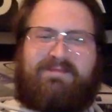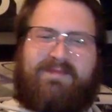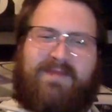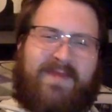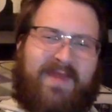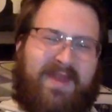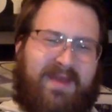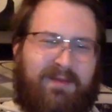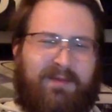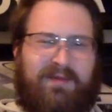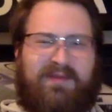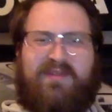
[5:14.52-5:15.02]

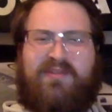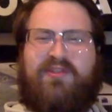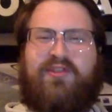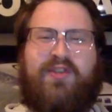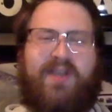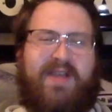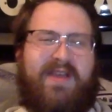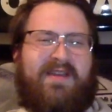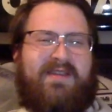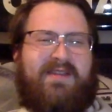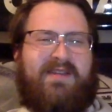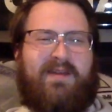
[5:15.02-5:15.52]
It was
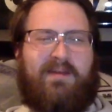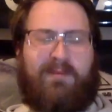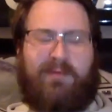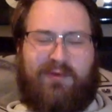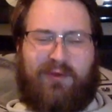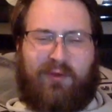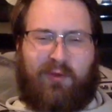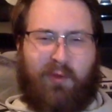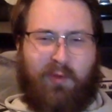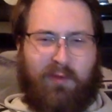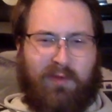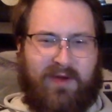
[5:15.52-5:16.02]
cheesy, it was
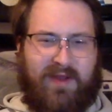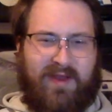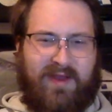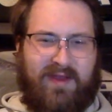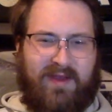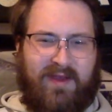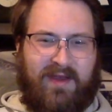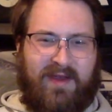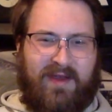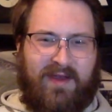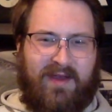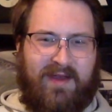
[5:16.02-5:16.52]
corny,
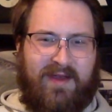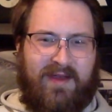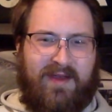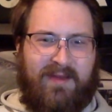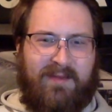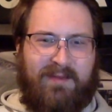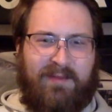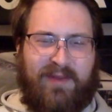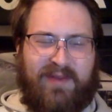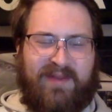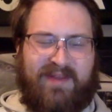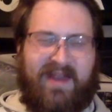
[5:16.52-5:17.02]
but